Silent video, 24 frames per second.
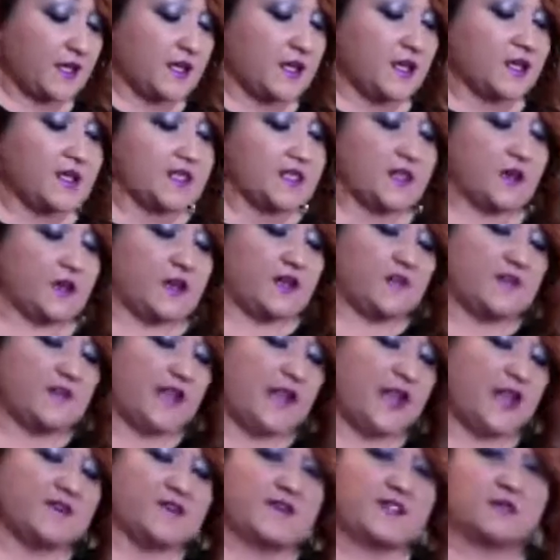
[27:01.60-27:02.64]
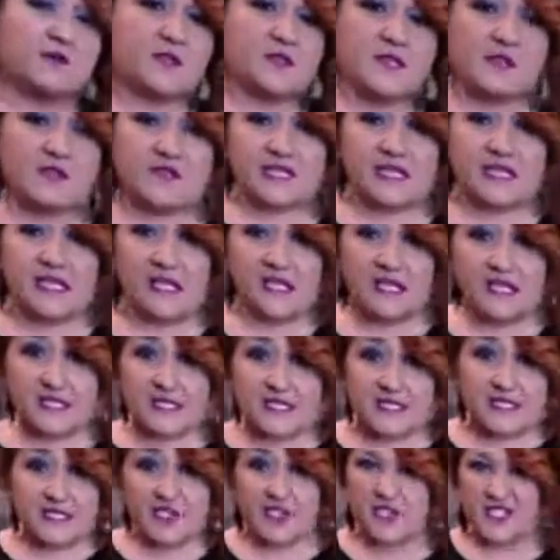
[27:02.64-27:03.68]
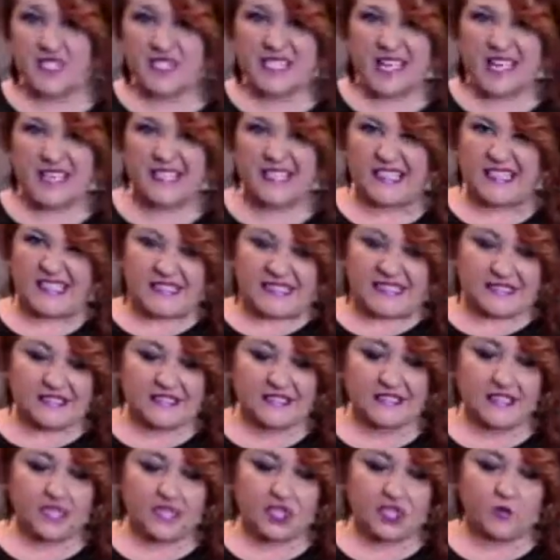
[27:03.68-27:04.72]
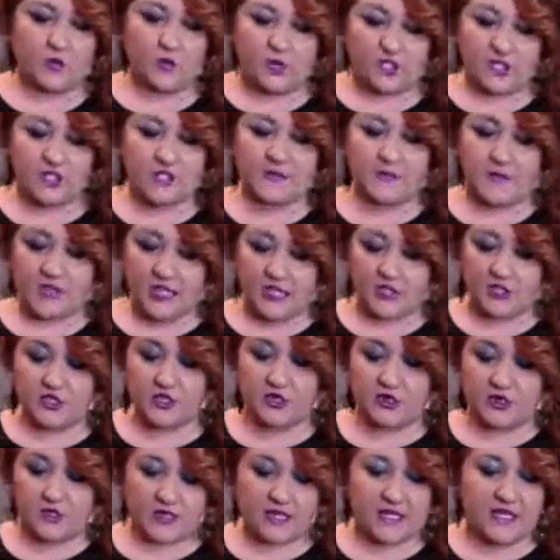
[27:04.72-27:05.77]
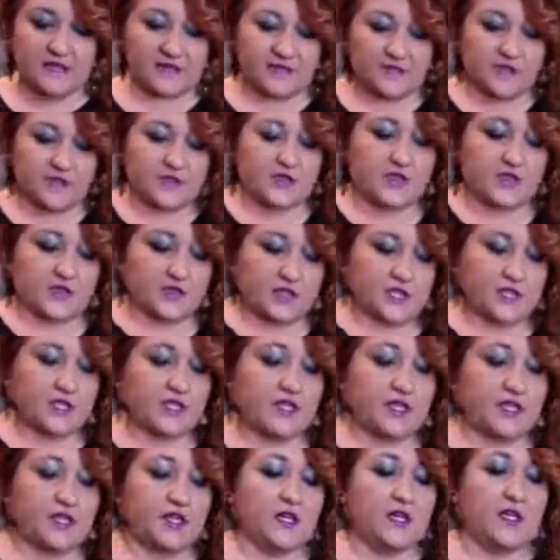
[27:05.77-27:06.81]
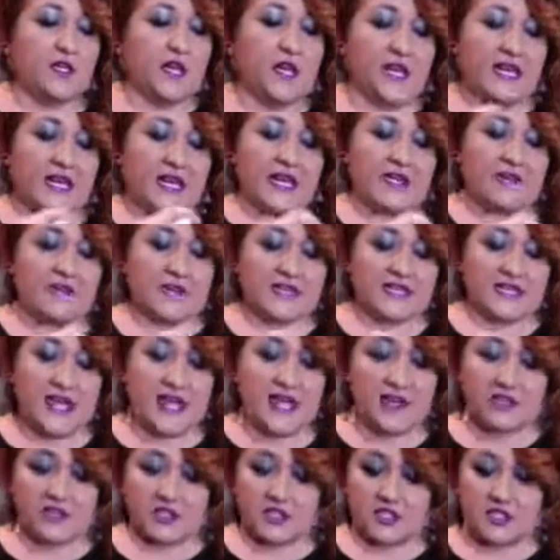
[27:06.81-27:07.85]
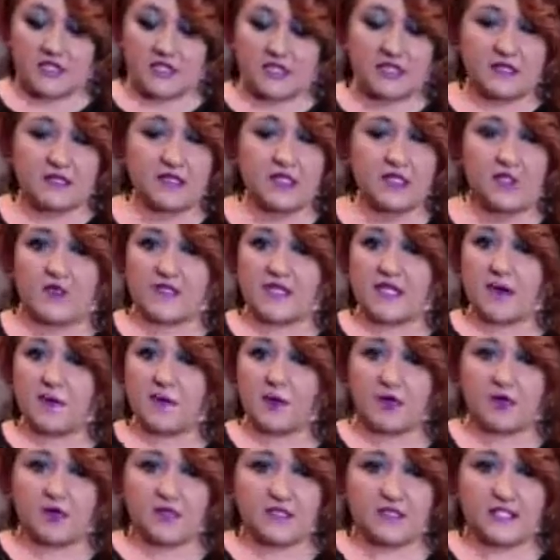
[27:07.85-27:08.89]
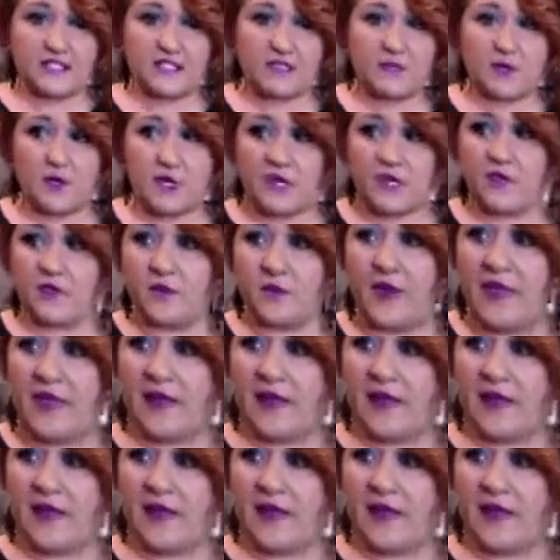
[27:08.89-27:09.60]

So if they have some of those ends that are just kind of and you want to just make sure everything feels good and evens out, just use that protein spray throughout